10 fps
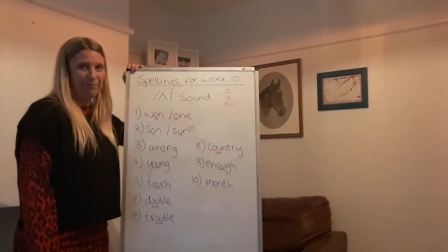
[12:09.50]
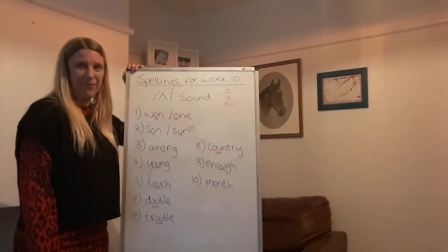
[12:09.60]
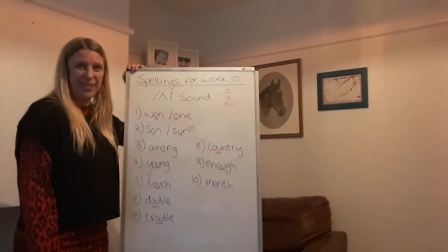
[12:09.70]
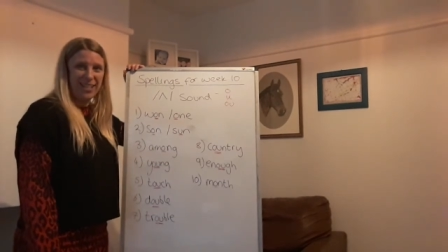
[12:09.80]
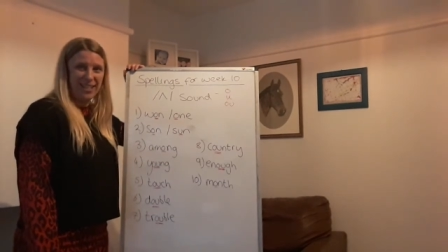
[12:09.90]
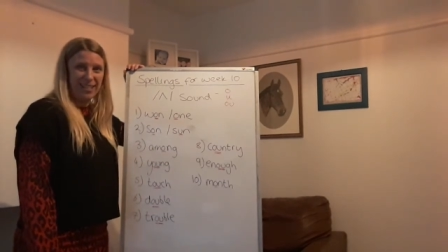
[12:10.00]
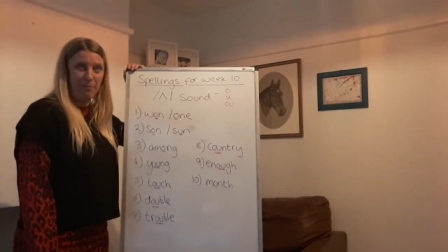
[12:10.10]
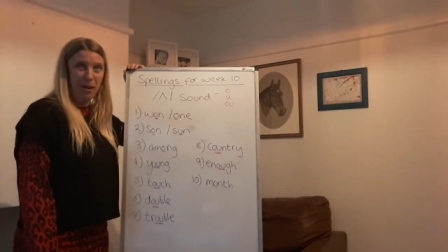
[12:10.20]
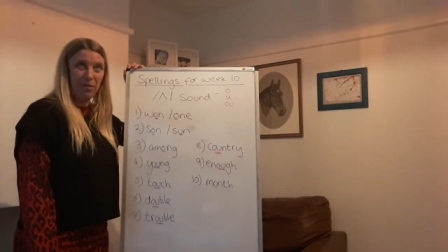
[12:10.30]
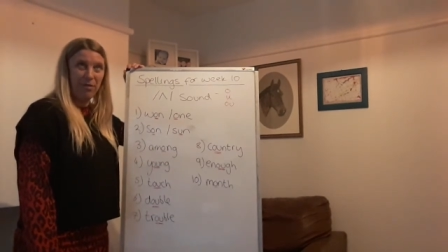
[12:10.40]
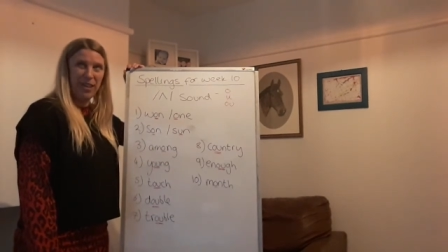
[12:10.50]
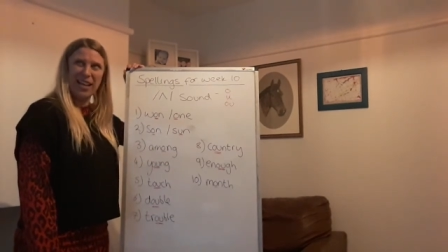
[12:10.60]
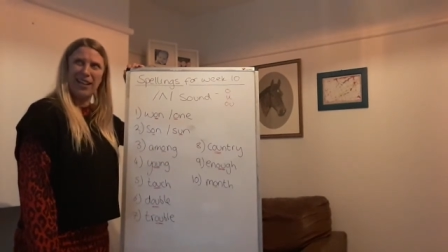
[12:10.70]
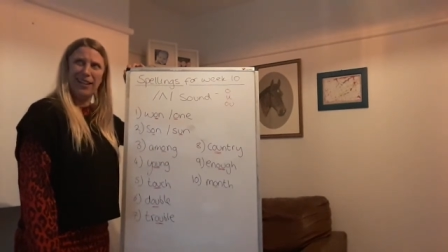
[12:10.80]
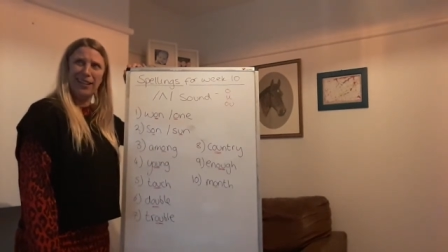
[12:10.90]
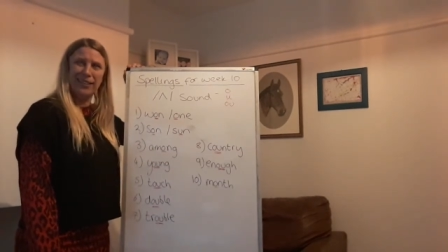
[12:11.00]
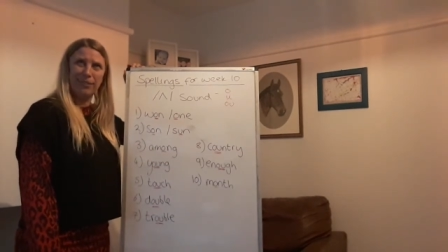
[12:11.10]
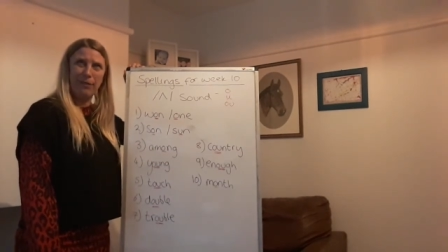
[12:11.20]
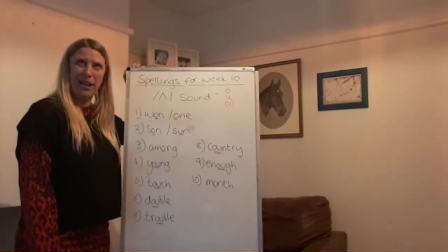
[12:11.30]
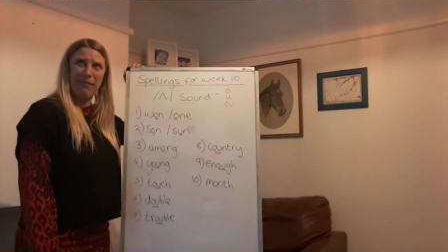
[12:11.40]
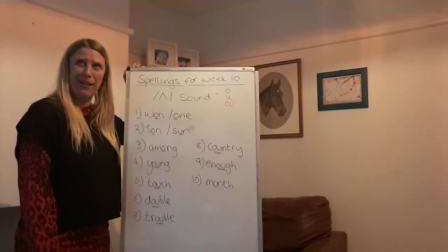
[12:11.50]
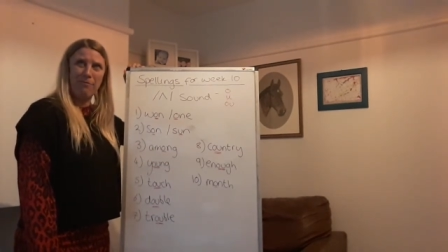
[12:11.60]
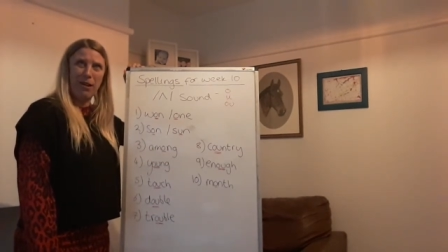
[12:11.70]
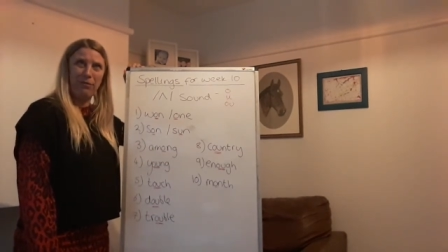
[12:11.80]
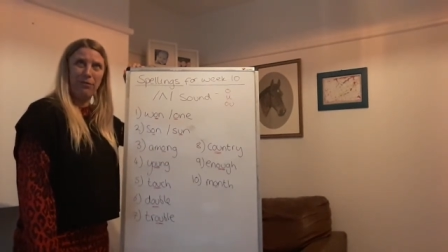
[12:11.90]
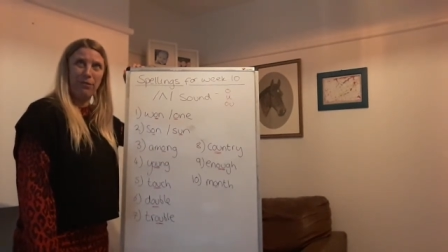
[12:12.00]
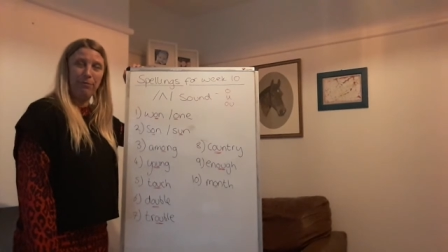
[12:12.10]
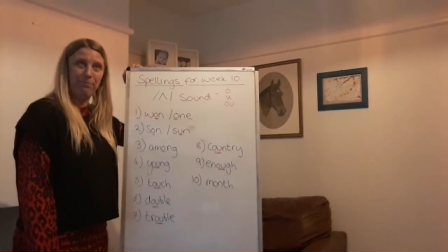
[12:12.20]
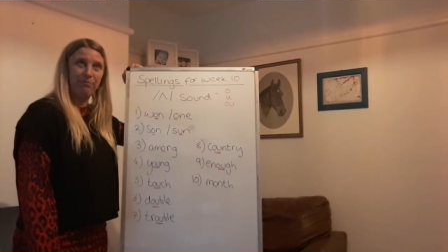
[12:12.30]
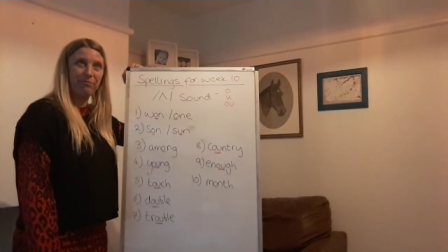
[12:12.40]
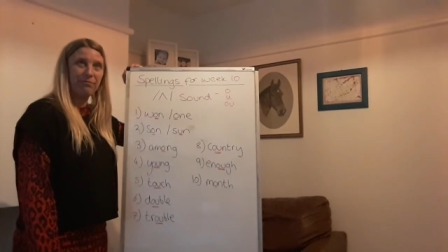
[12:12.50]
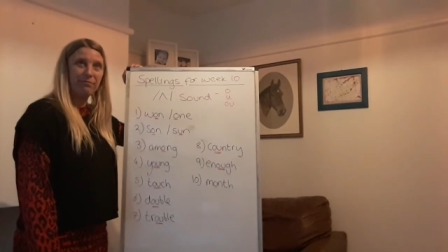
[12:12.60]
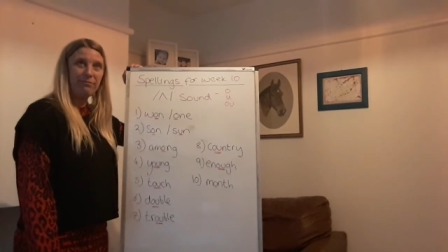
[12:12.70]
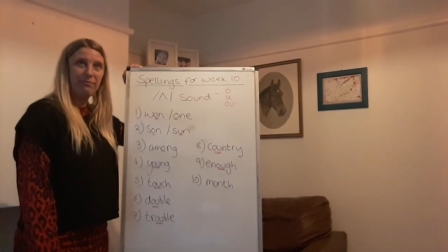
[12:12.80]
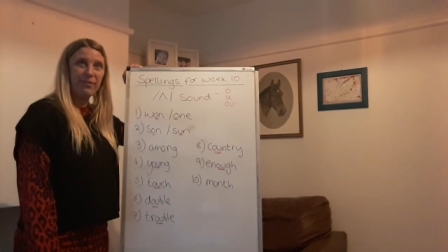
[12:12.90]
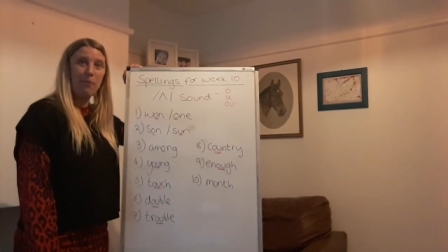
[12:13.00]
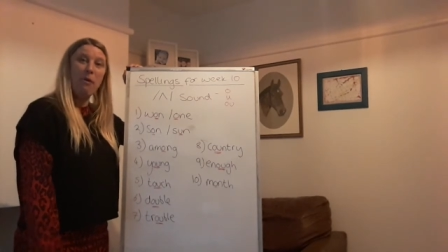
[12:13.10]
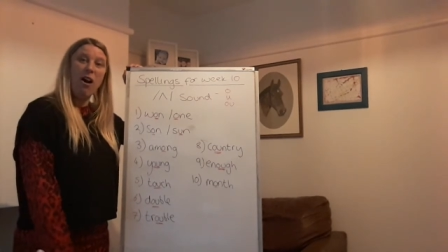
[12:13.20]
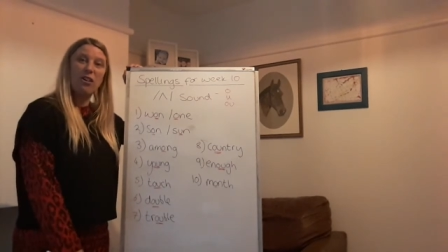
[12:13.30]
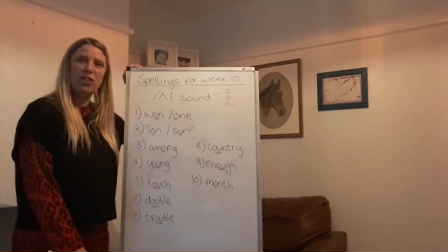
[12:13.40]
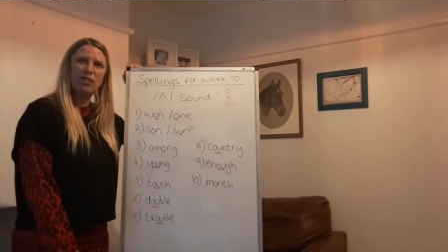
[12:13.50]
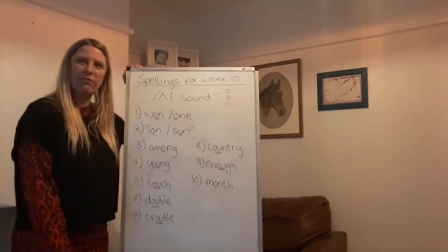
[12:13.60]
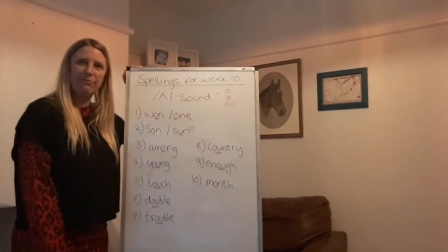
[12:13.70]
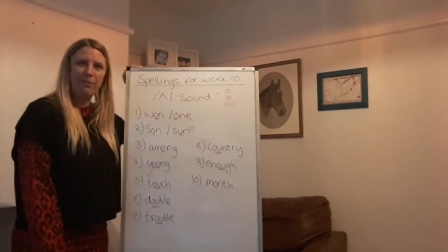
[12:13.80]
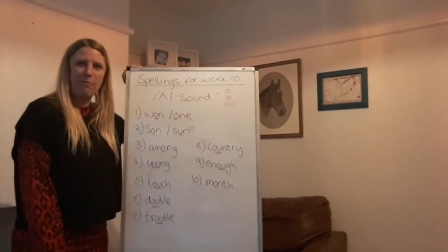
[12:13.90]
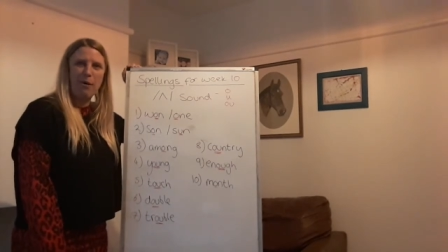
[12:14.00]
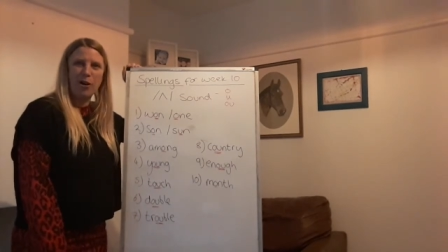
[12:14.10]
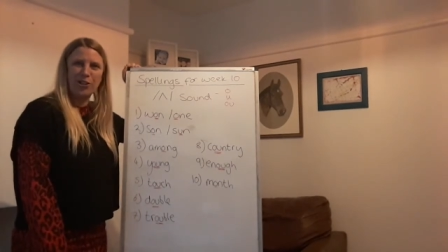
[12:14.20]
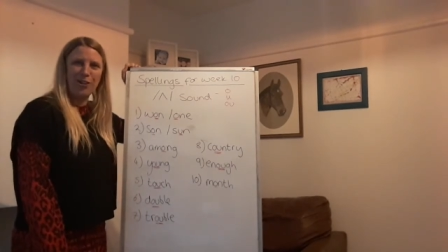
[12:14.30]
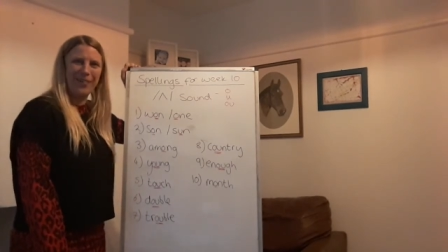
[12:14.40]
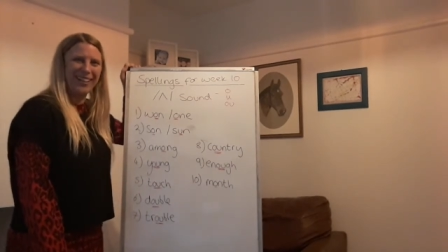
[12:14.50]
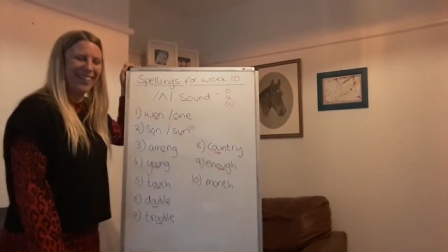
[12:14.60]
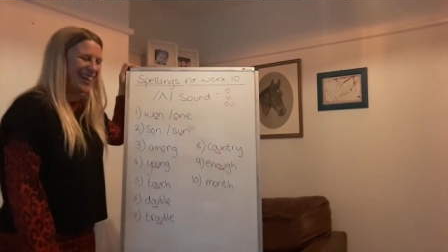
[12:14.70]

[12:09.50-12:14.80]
This month is, we are in March. We're in March, aren't we?